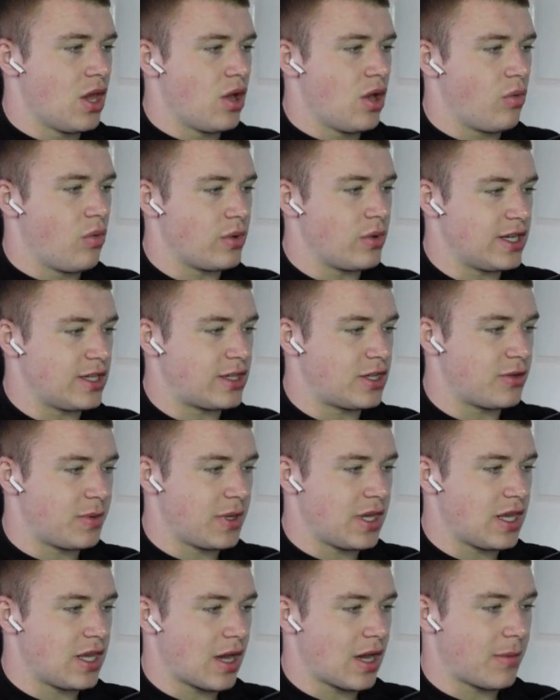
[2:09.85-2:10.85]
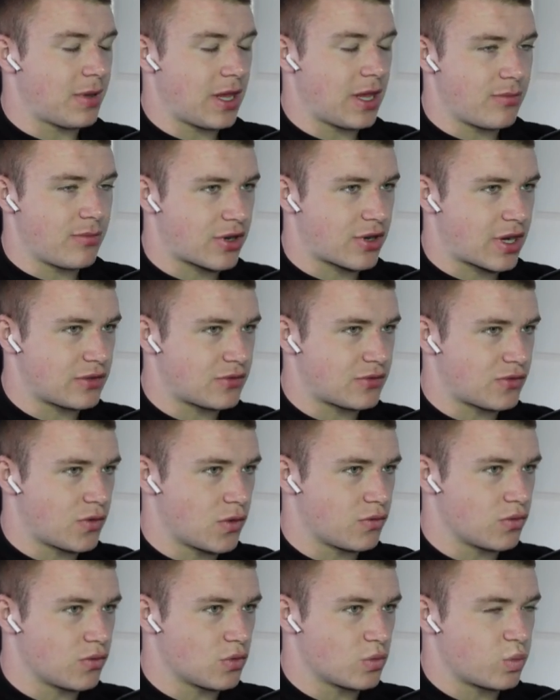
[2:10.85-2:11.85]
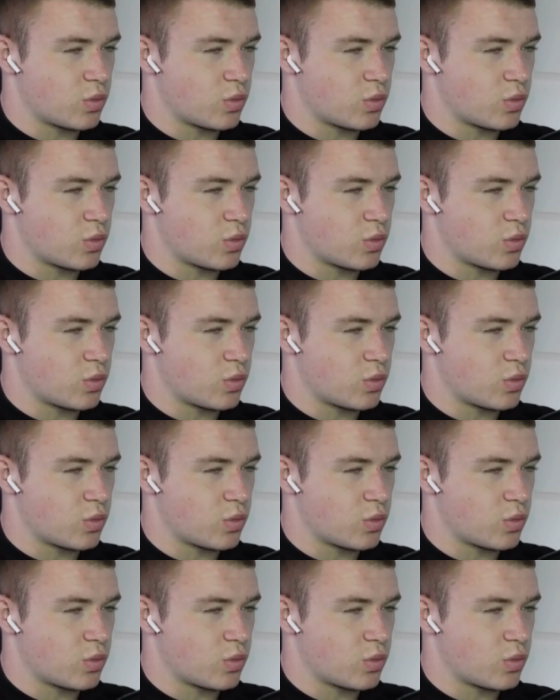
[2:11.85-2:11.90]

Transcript: we need to be applying progressive overload.